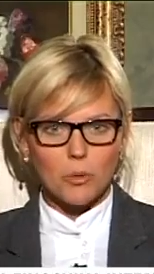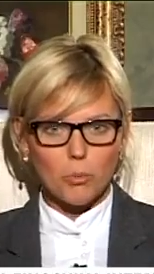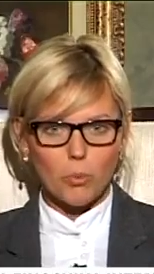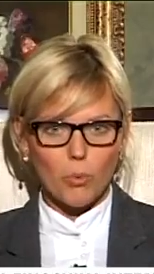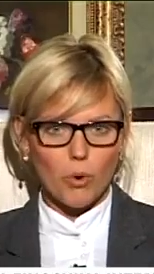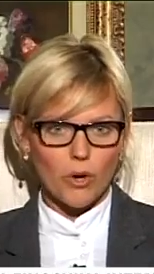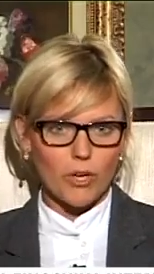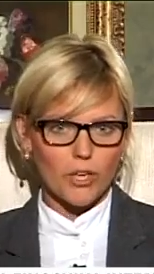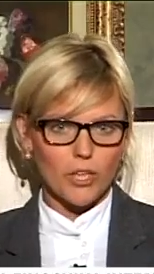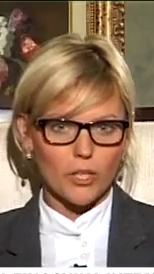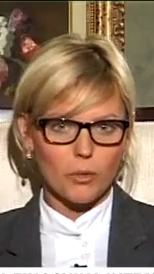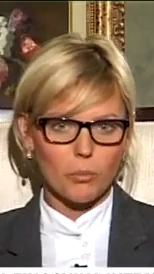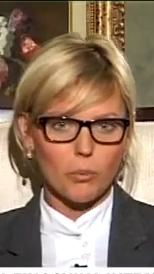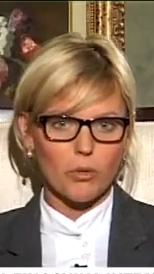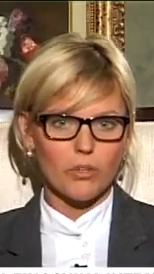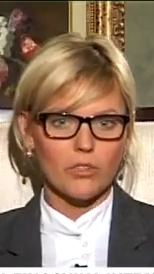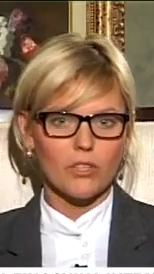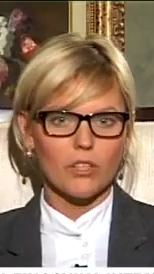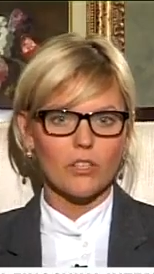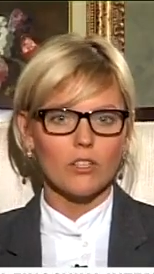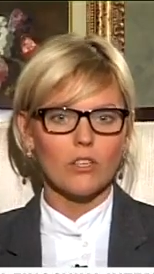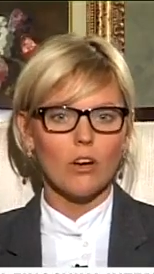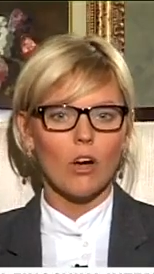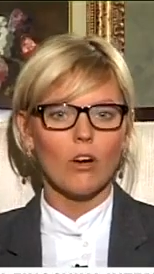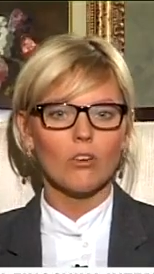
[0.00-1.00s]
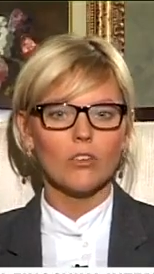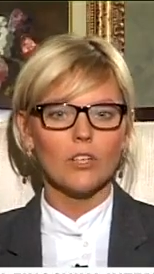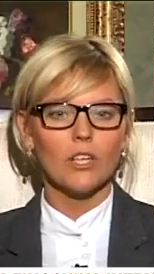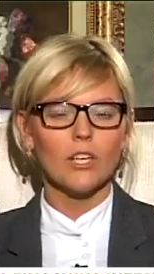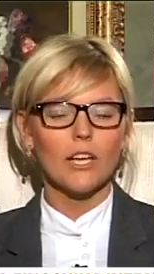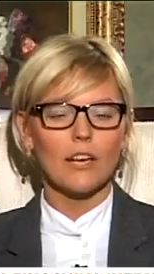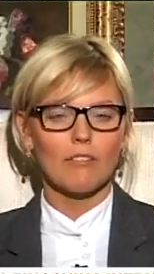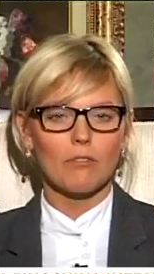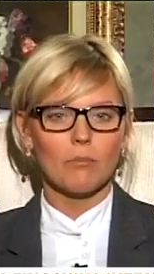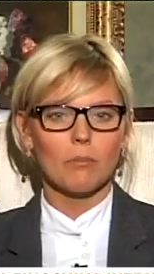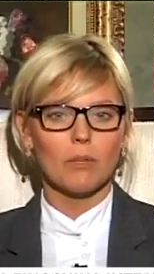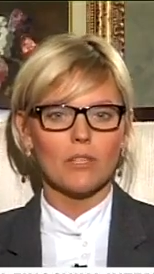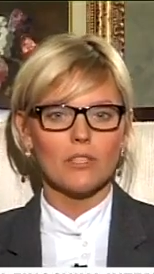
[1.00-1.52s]
working with the
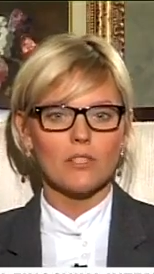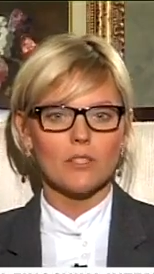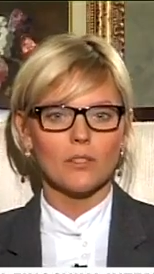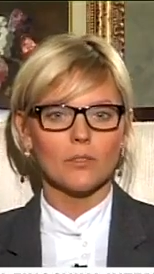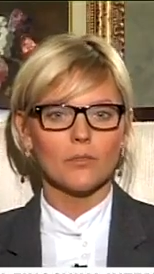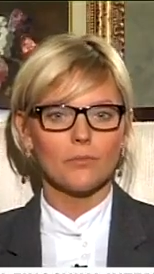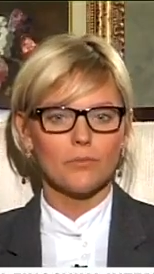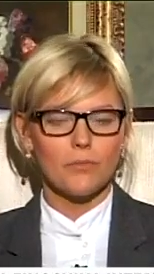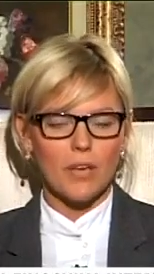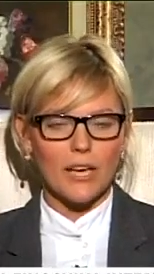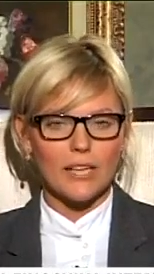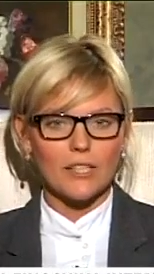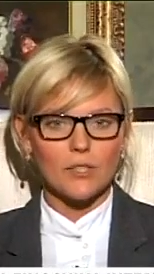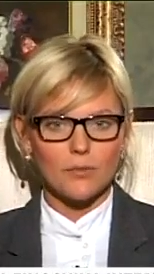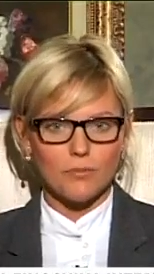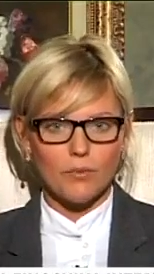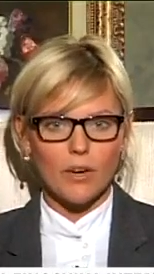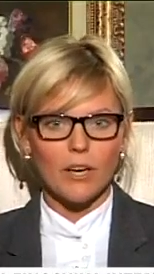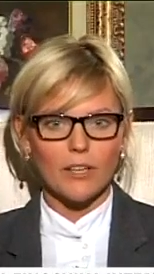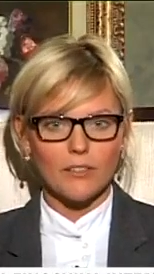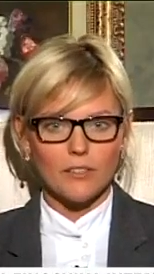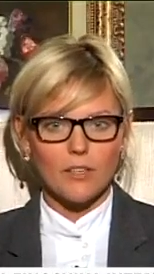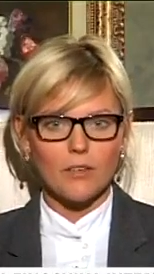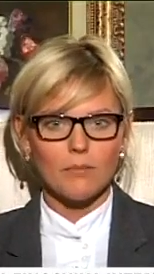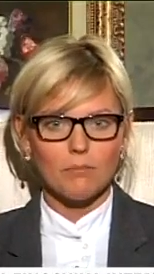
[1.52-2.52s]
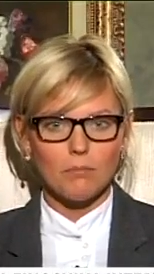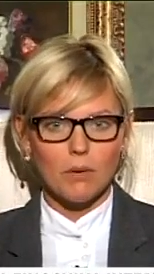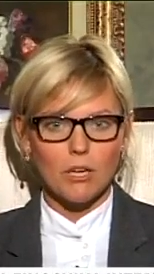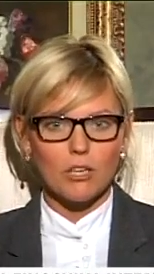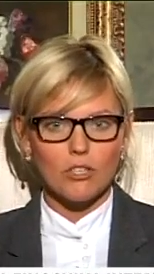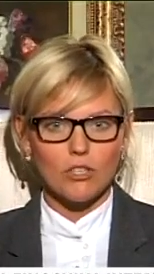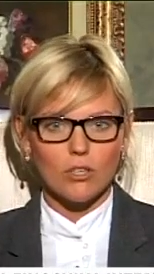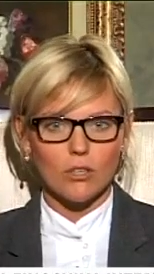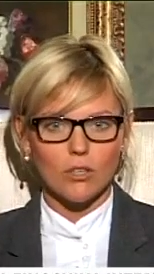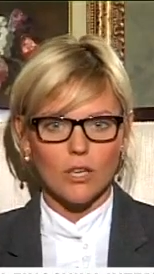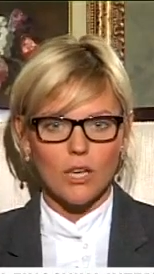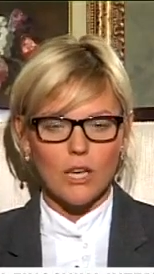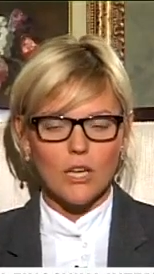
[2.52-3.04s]
non-governmental fact-finding
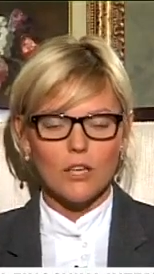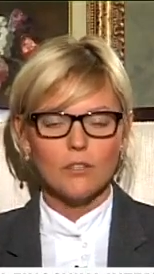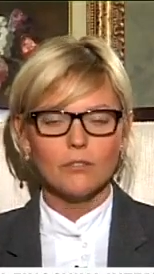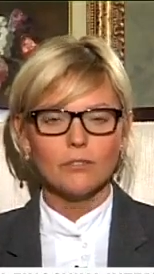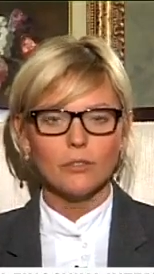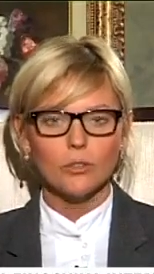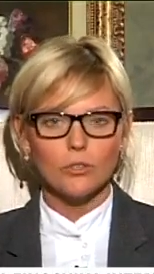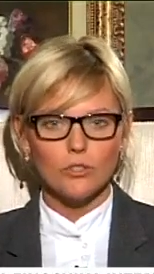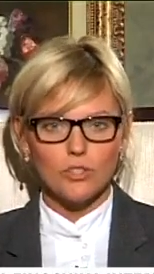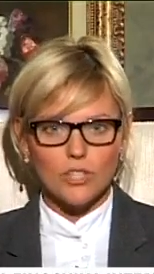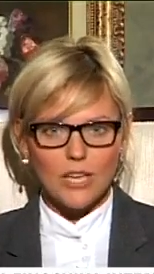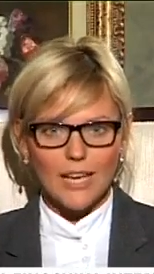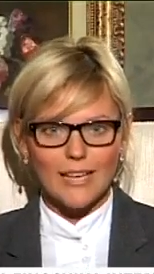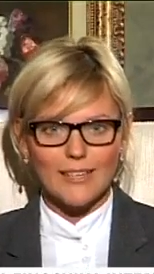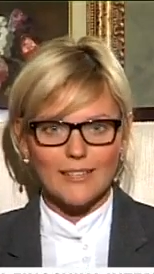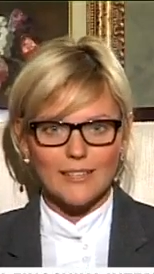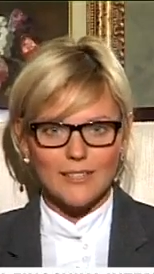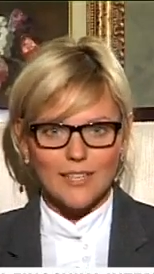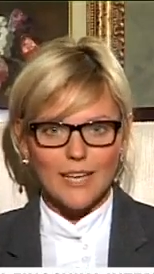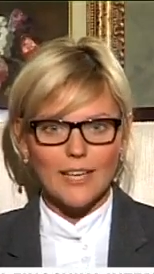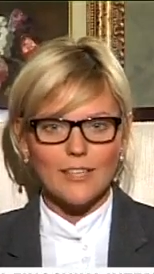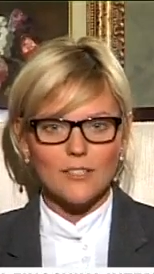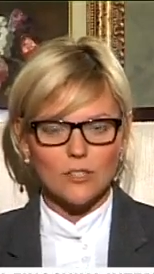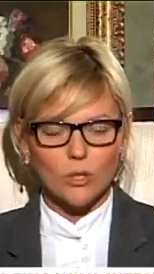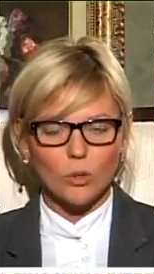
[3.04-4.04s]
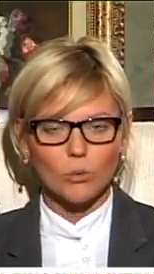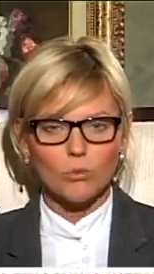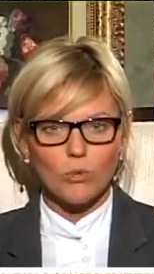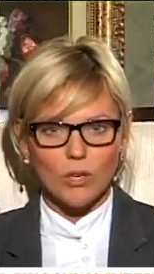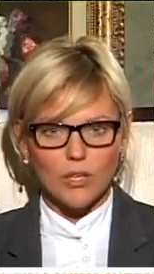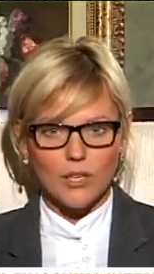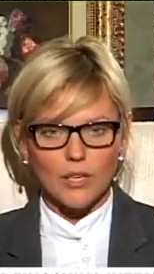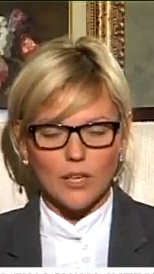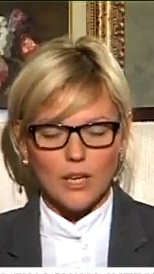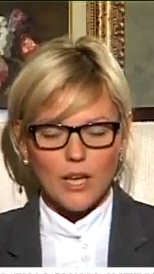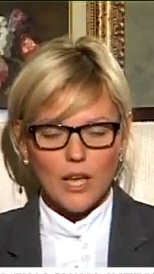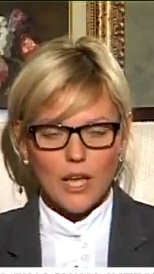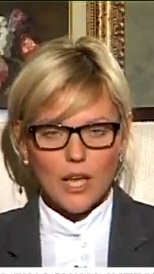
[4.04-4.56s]
mission for 10 days
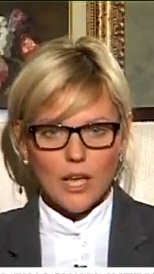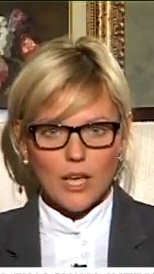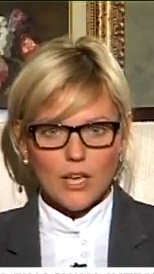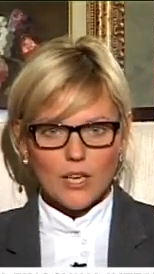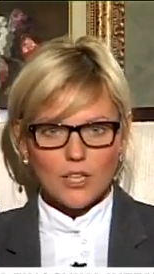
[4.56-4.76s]
already.